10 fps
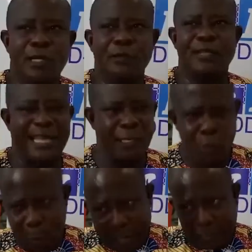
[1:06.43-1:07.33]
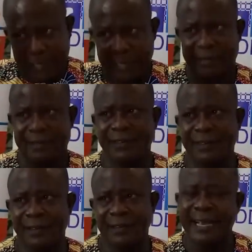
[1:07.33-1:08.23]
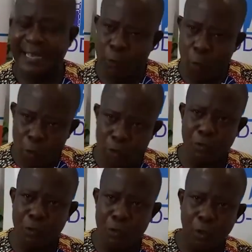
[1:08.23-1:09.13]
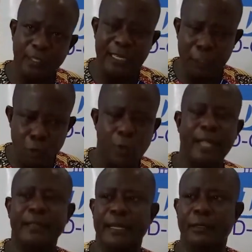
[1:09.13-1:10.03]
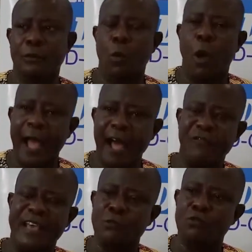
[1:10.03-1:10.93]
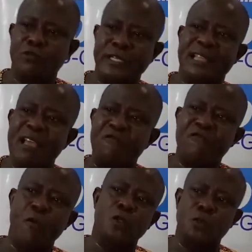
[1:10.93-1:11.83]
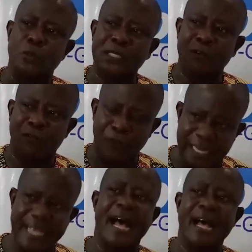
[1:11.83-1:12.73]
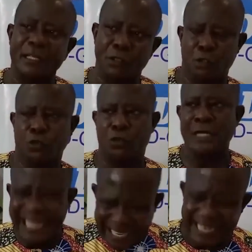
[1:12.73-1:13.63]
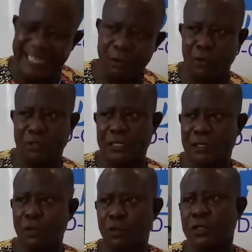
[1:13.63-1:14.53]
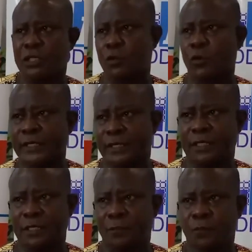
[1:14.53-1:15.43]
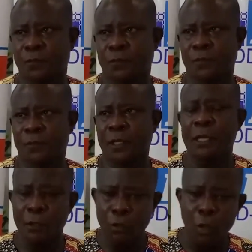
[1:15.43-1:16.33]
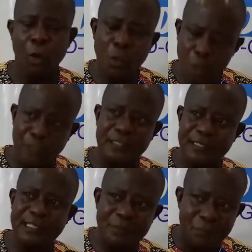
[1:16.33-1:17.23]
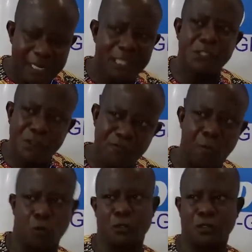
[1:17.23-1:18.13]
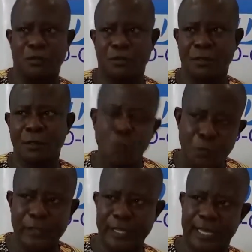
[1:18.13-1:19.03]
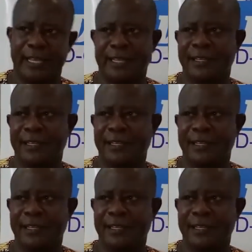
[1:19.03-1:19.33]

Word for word: and do the usual thing. It goes beyond the usual thing to have a strict enforcement of legal issues in those constituencies. No nonsense military force to be there,